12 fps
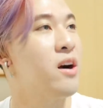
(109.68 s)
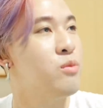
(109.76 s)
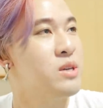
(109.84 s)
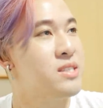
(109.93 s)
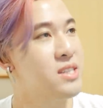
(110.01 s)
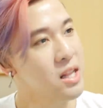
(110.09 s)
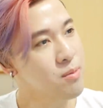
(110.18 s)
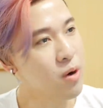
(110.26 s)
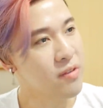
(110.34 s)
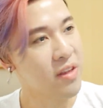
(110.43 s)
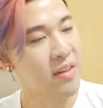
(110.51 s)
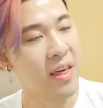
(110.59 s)
can we
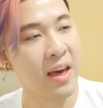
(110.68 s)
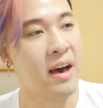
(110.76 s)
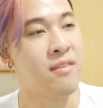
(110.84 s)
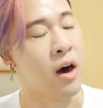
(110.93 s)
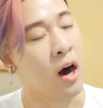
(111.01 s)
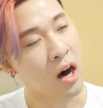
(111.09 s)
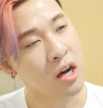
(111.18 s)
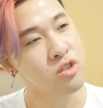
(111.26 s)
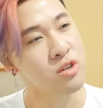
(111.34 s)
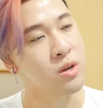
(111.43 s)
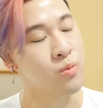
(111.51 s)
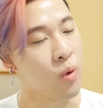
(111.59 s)
celebrate that they have
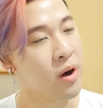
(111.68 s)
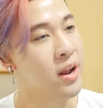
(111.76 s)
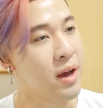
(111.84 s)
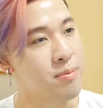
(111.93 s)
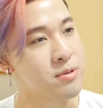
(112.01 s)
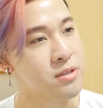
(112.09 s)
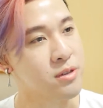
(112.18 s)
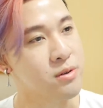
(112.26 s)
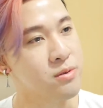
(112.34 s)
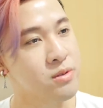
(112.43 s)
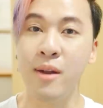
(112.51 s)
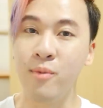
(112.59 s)
101
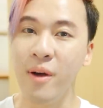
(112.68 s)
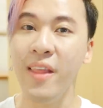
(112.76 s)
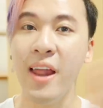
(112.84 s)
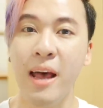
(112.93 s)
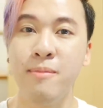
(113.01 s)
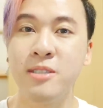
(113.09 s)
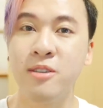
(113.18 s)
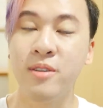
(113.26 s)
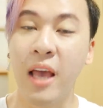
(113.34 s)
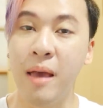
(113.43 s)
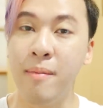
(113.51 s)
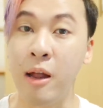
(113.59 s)
episodes? And when that episode
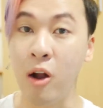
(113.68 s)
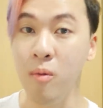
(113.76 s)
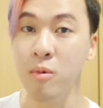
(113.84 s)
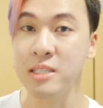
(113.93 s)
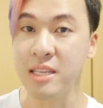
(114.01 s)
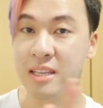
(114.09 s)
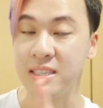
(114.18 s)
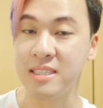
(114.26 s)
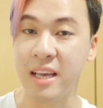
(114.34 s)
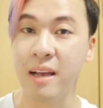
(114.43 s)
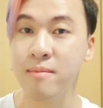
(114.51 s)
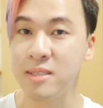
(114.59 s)
came out, almost at the
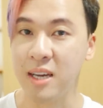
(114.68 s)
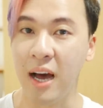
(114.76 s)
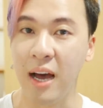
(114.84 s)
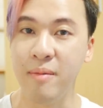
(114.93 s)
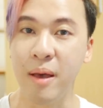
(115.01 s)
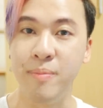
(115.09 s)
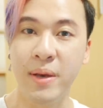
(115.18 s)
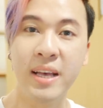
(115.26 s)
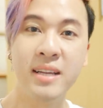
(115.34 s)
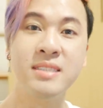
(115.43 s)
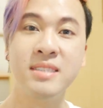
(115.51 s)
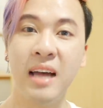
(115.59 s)
same time, a Big
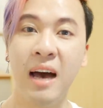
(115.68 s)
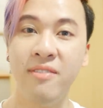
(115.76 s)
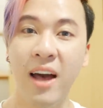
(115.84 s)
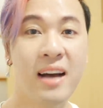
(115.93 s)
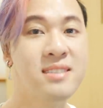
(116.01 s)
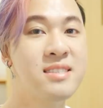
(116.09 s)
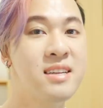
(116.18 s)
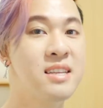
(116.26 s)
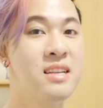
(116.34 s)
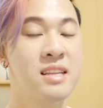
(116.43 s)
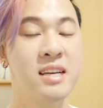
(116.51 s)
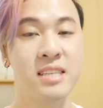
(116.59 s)
Hit staff
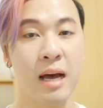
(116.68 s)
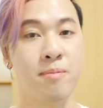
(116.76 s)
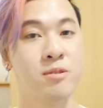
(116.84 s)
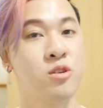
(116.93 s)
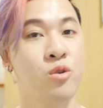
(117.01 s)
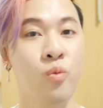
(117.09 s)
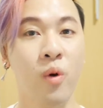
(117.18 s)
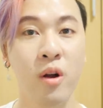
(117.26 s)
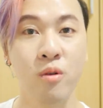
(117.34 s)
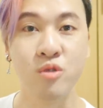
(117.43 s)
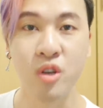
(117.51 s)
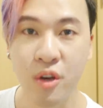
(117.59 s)
accidentally leaked episode
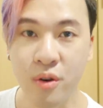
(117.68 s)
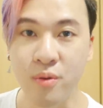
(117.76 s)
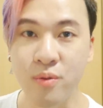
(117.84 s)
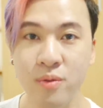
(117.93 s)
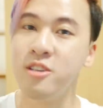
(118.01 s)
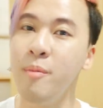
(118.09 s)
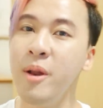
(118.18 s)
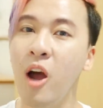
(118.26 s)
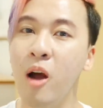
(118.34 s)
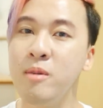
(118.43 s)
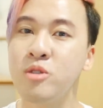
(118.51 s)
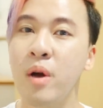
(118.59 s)
102. So many
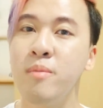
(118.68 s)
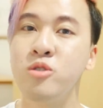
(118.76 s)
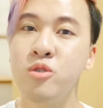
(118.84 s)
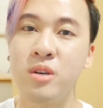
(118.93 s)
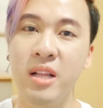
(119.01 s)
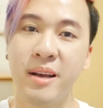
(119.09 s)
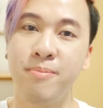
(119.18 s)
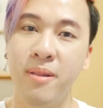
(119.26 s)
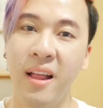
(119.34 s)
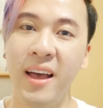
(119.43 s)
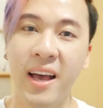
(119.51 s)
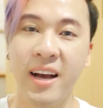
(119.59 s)
armies were able to click
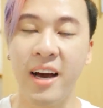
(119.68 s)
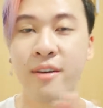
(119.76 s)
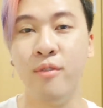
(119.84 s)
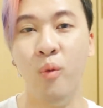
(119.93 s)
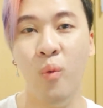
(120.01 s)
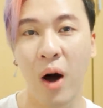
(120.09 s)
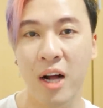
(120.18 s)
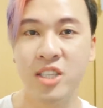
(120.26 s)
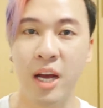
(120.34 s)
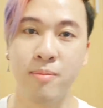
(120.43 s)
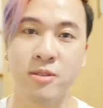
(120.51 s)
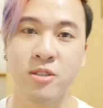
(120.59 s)
play and kind of watch
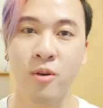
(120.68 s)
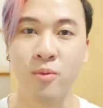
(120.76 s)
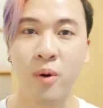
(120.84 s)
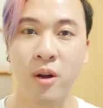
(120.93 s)
episode